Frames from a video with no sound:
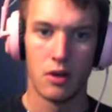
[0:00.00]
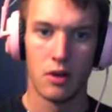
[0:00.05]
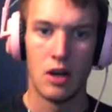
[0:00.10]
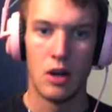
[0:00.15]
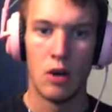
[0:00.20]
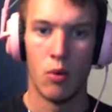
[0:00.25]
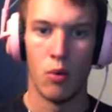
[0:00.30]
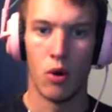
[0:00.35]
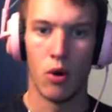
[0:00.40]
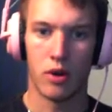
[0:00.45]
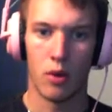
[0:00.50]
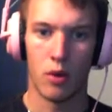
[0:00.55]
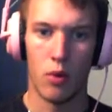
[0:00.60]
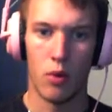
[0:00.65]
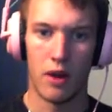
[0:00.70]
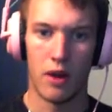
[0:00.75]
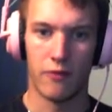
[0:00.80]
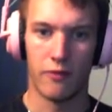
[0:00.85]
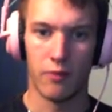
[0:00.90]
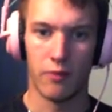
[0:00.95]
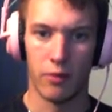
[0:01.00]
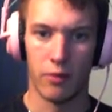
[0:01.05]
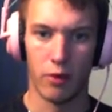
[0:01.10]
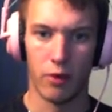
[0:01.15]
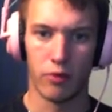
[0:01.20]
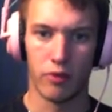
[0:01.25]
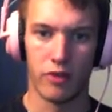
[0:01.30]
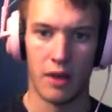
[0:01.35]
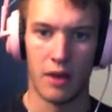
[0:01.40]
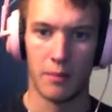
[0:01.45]
Walk away from
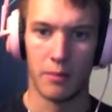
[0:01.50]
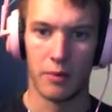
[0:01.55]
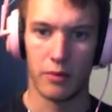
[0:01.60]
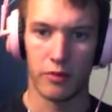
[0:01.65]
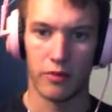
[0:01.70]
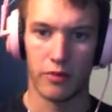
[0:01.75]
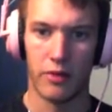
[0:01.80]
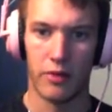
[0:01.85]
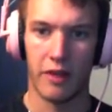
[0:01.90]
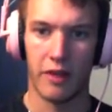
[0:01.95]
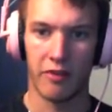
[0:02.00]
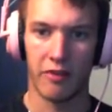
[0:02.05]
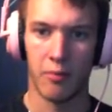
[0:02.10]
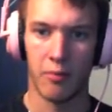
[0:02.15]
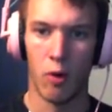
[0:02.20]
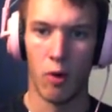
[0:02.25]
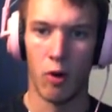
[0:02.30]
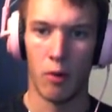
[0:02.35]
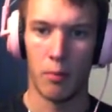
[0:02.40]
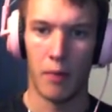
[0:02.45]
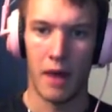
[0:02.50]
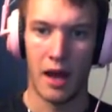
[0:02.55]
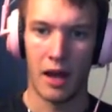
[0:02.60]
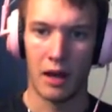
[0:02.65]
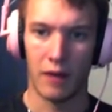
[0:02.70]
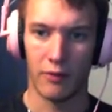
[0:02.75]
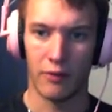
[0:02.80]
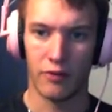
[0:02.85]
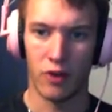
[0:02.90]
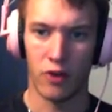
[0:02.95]
those temples. That small pile
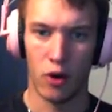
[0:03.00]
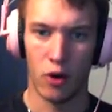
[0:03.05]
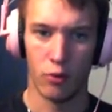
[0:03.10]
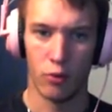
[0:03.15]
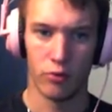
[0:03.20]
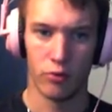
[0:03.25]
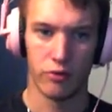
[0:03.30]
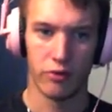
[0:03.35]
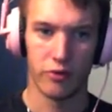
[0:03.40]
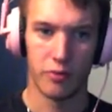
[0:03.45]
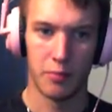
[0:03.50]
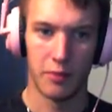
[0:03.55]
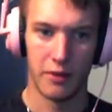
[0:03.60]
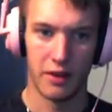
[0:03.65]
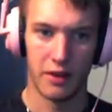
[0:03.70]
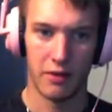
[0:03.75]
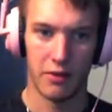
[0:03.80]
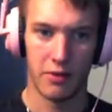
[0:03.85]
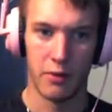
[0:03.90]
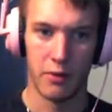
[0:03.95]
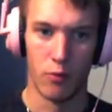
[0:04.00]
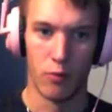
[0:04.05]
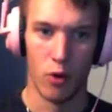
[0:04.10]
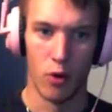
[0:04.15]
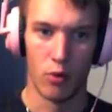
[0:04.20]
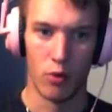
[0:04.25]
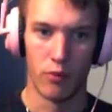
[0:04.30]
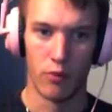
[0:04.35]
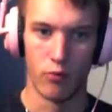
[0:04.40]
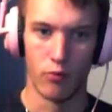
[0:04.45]
of stones beneath the
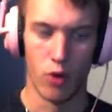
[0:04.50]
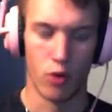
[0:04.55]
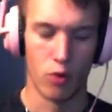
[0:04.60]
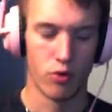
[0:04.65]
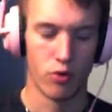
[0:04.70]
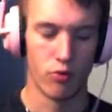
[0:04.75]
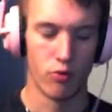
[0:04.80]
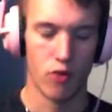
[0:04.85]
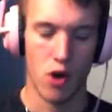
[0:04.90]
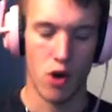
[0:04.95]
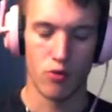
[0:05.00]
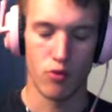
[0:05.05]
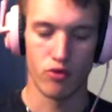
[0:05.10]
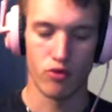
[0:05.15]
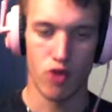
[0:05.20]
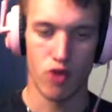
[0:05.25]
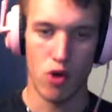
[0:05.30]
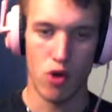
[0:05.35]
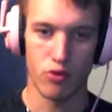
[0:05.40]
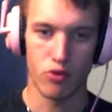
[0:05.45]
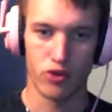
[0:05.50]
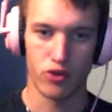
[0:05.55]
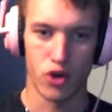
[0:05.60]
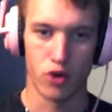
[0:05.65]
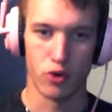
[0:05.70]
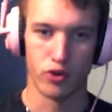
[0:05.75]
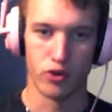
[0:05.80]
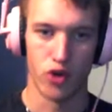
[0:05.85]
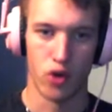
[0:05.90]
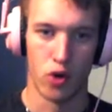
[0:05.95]
road and road and road and road and
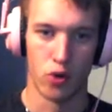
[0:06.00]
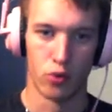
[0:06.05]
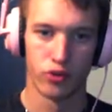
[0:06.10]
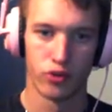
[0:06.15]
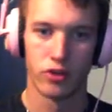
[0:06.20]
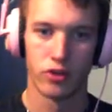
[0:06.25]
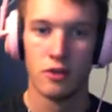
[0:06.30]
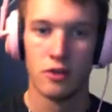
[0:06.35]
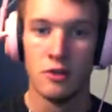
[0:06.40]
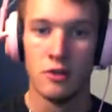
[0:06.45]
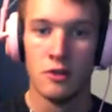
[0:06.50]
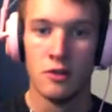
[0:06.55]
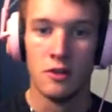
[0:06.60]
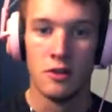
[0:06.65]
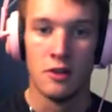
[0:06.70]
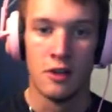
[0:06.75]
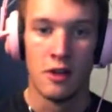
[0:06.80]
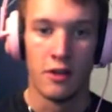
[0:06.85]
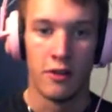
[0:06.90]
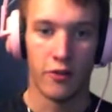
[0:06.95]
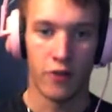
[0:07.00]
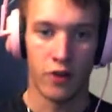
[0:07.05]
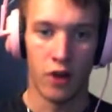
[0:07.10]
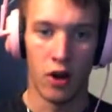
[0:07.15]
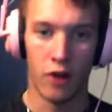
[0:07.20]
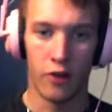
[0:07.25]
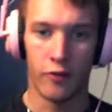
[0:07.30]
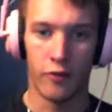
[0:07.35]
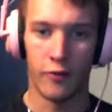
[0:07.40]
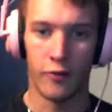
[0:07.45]
road and road. The
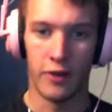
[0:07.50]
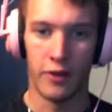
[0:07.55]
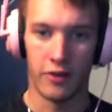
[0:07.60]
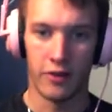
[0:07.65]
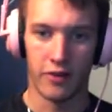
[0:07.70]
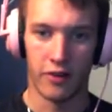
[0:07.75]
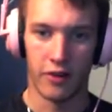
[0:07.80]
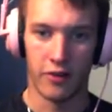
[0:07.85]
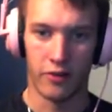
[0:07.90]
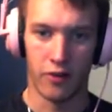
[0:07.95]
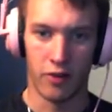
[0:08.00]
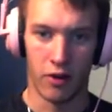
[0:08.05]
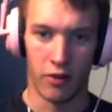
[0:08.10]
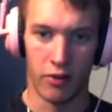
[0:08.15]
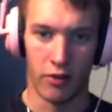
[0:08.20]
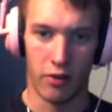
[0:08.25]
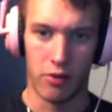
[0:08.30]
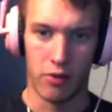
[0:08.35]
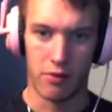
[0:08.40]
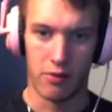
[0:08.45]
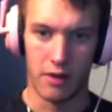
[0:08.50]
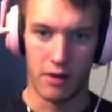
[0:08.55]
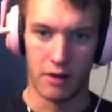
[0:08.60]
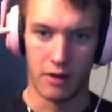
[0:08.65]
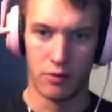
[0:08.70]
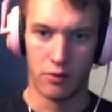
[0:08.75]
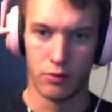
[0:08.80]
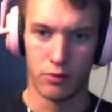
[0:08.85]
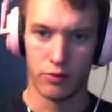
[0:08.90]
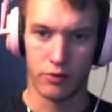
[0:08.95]
skulls of innocents on the, the
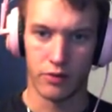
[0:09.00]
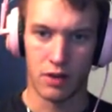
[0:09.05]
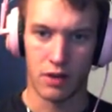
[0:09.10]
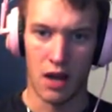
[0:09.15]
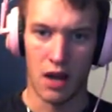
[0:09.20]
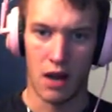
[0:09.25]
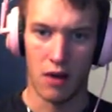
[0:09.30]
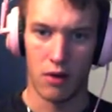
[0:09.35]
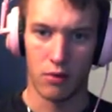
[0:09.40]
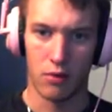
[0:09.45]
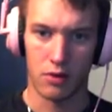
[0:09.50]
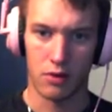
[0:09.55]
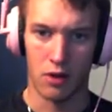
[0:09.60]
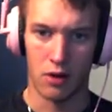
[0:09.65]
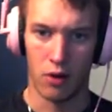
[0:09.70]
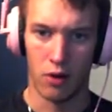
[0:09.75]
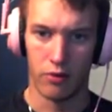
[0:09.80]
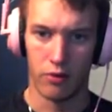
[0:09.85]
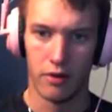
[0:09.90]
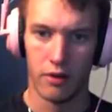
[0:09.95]
loose cloud.